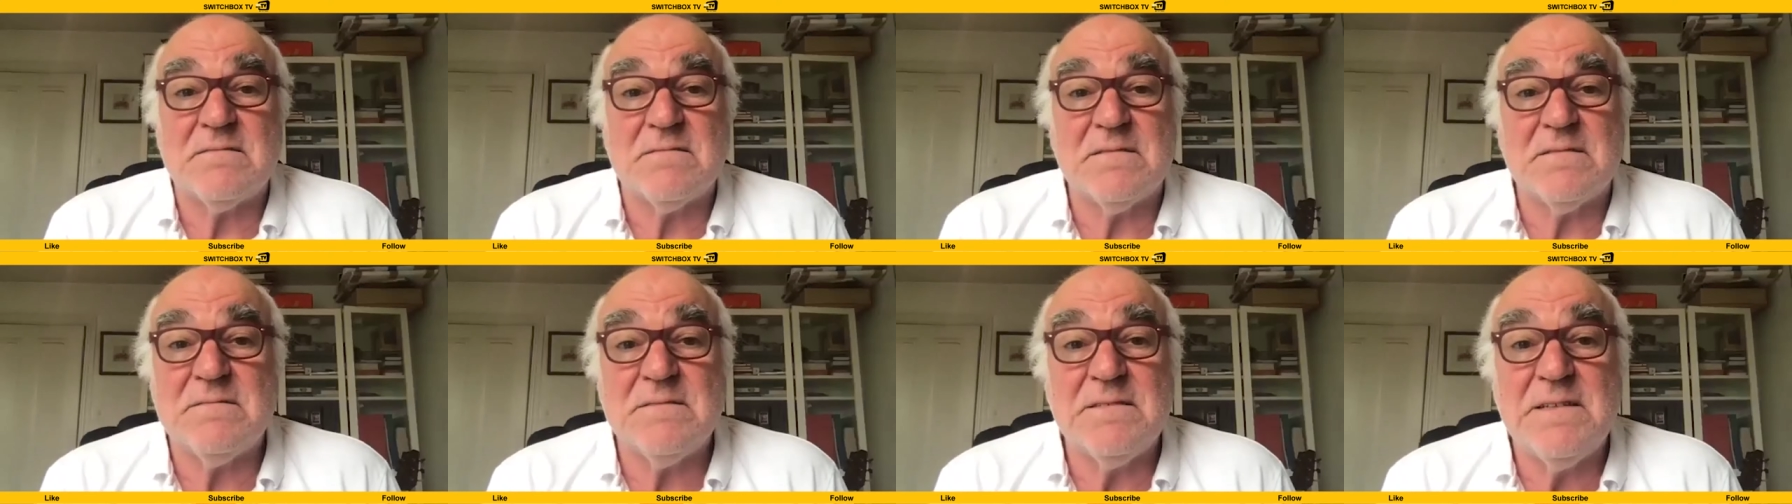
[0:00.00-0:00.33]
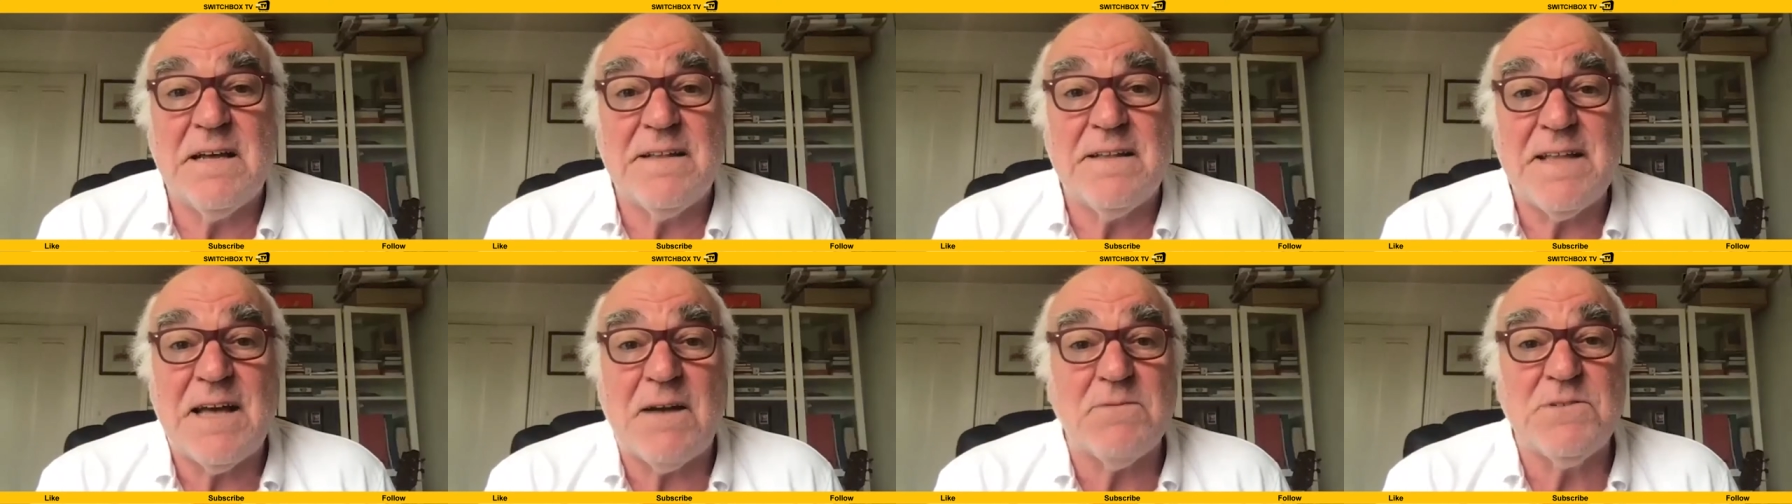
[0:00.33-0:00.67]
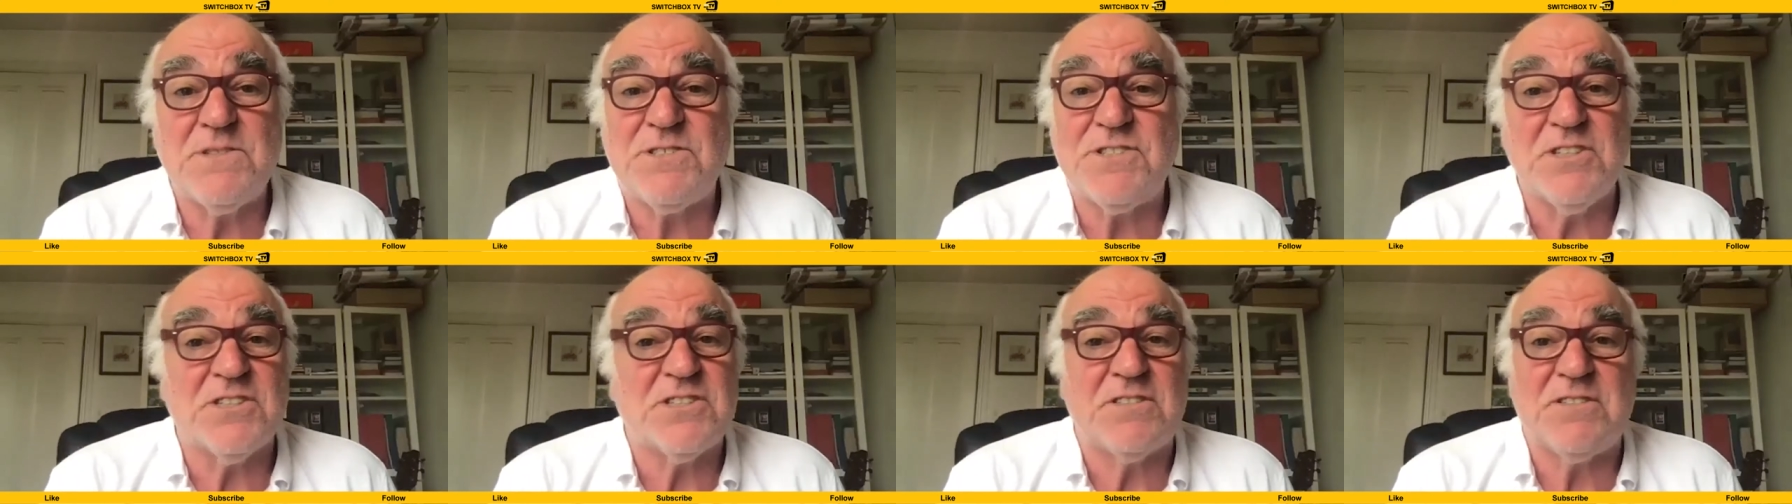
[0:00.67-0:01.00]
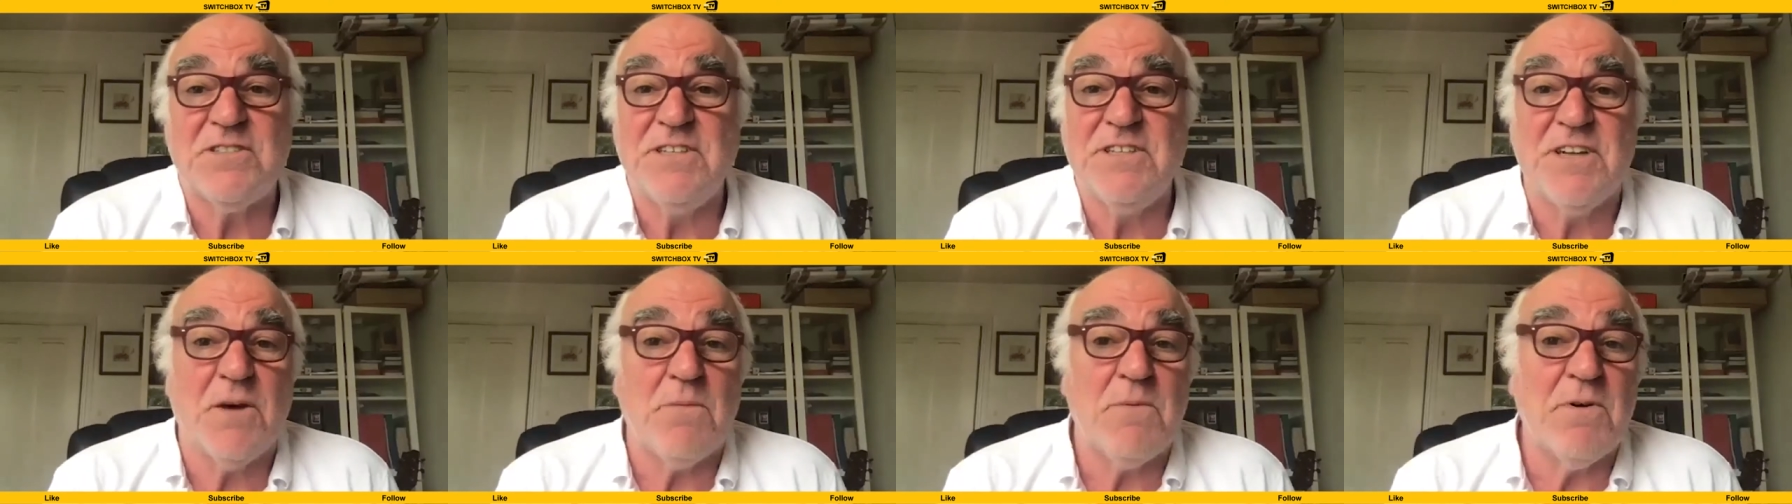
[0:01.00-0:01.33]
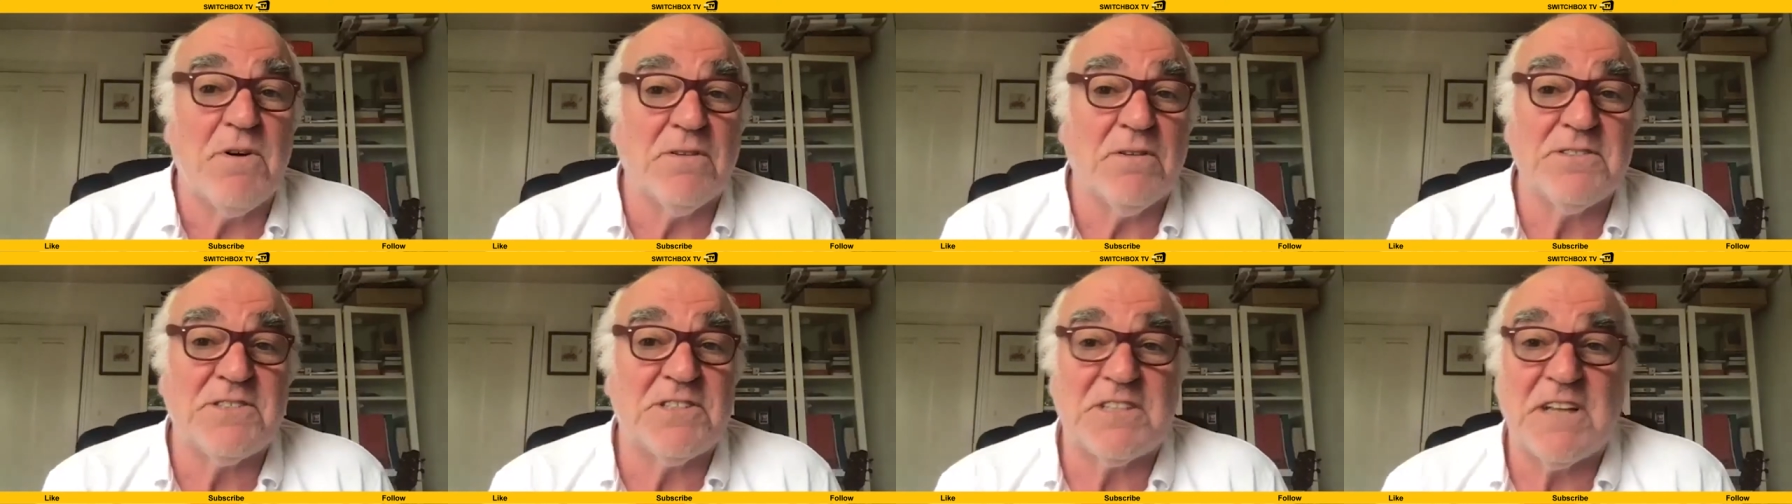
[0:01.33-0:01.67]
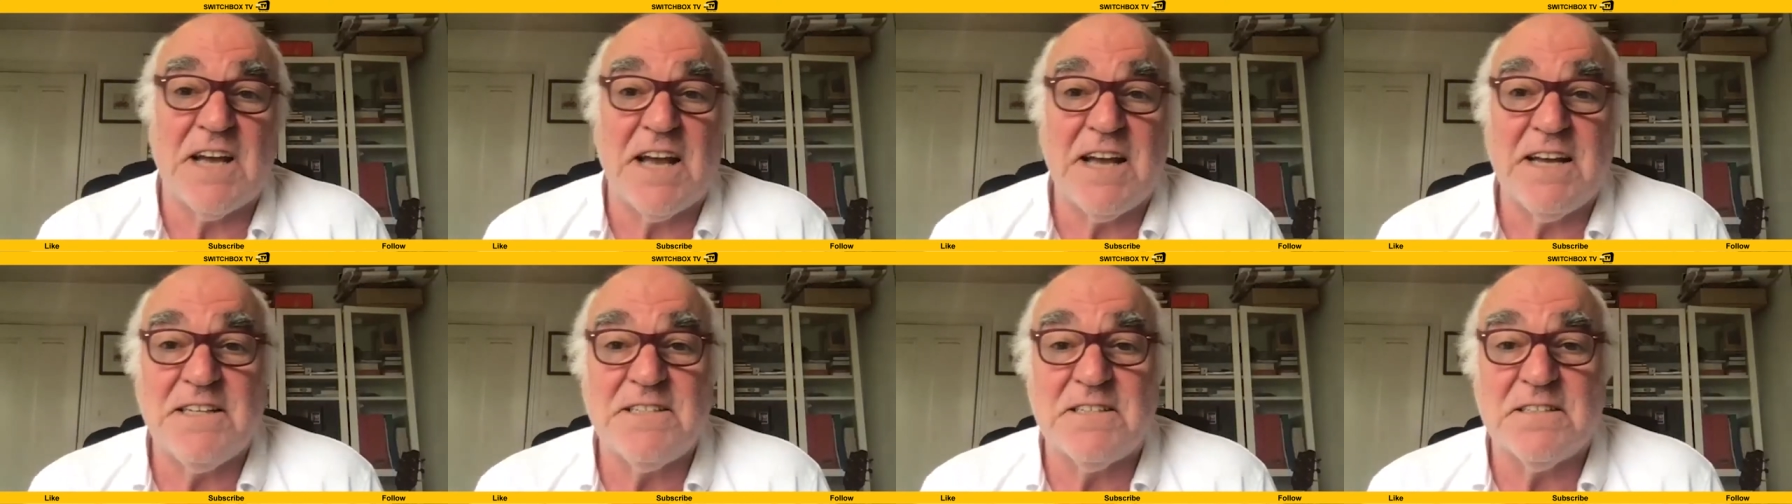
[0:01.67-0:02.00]
Yeah, that was just, you know, we're on
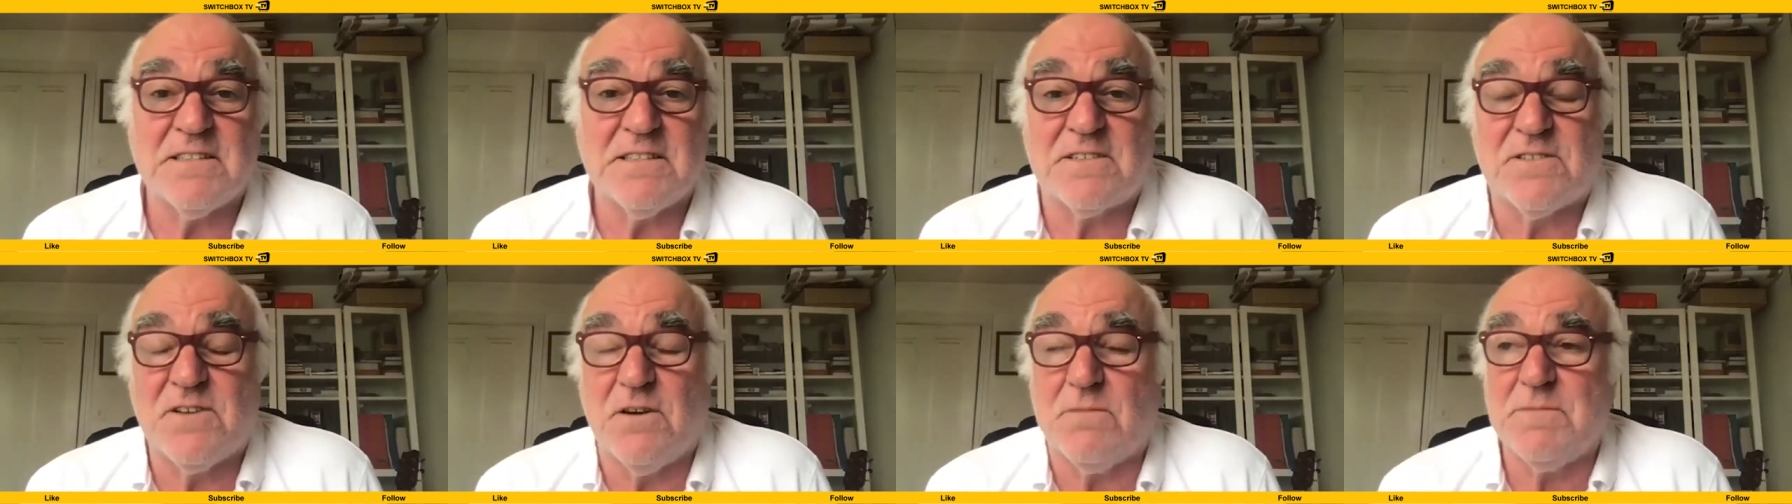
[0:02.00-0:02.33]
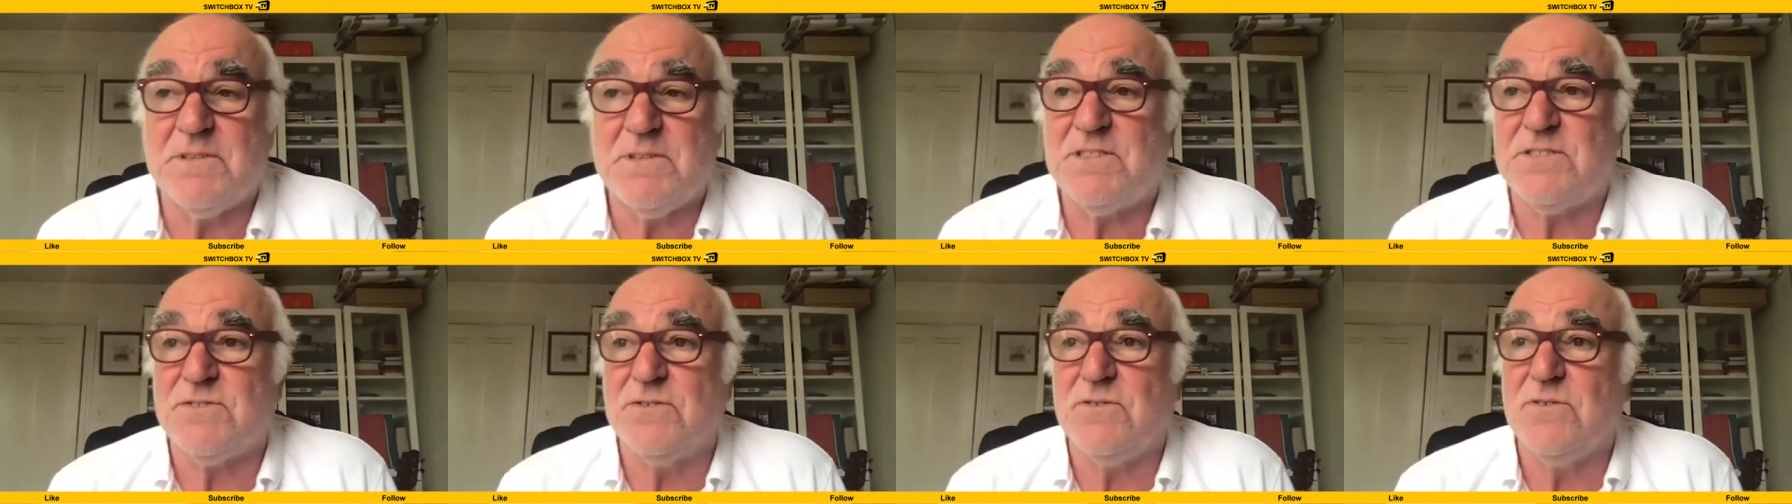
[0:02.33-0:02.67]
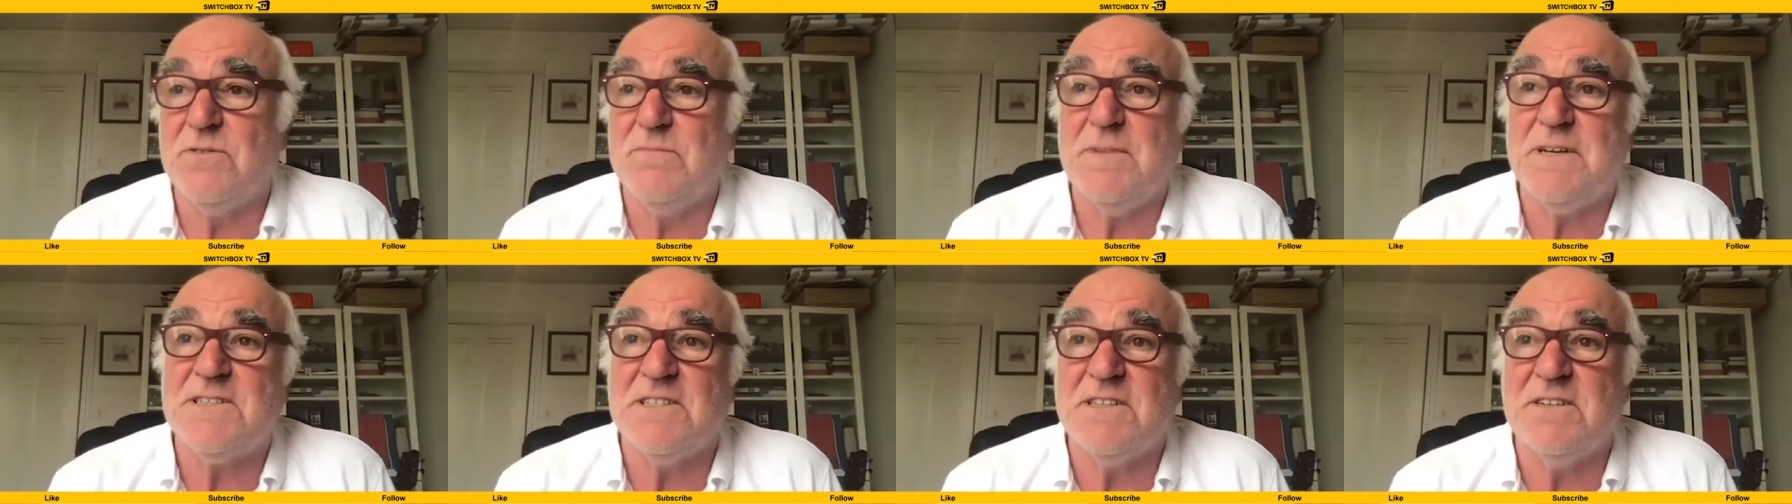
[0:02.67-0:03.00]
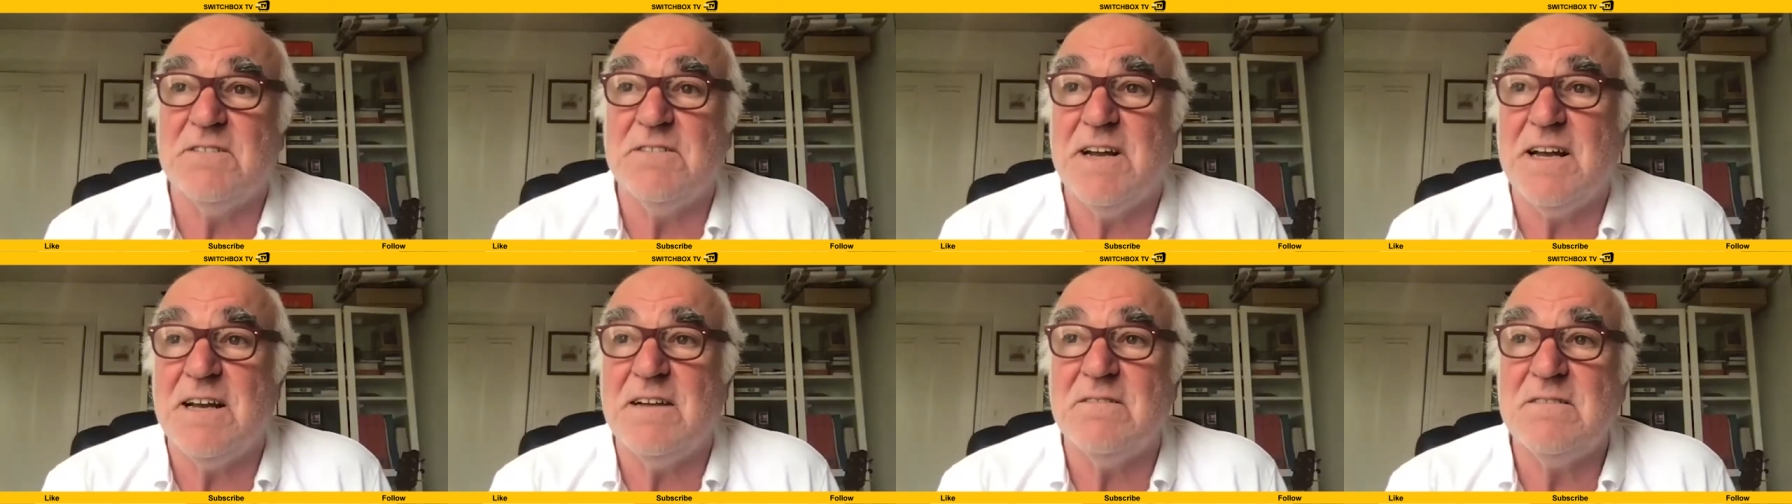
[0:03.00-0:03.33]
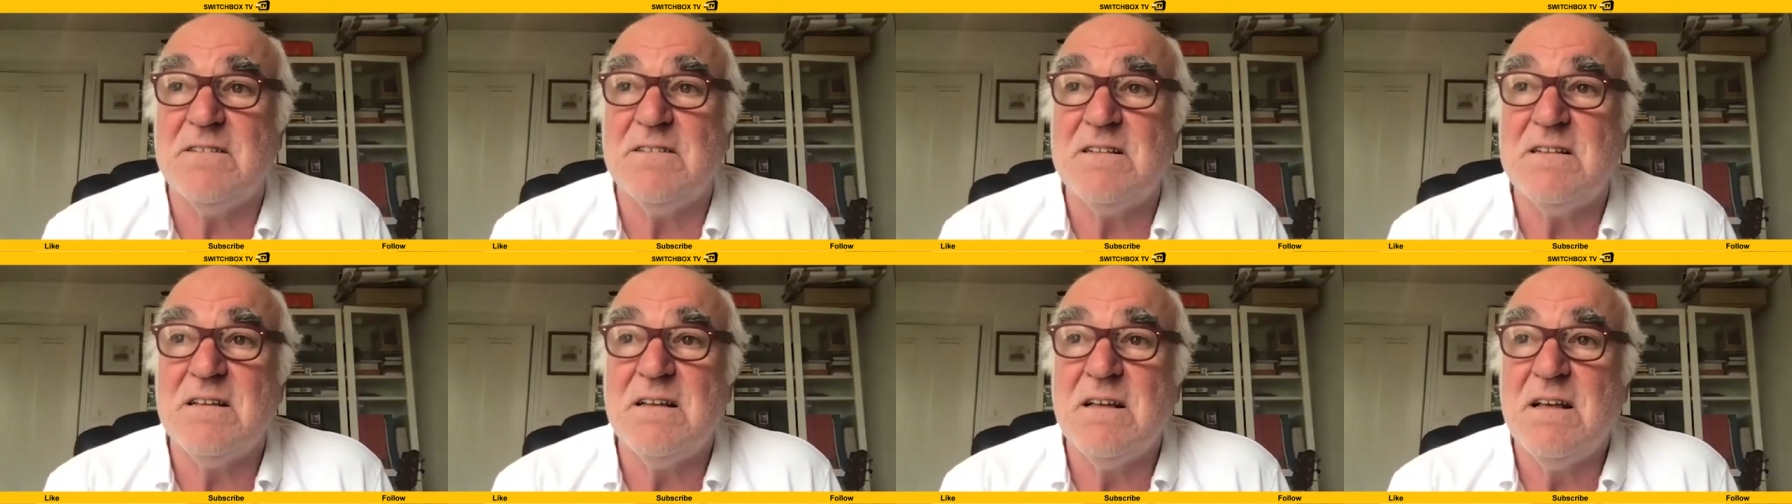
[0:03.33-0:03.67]
stage at the Comedy Store messing around.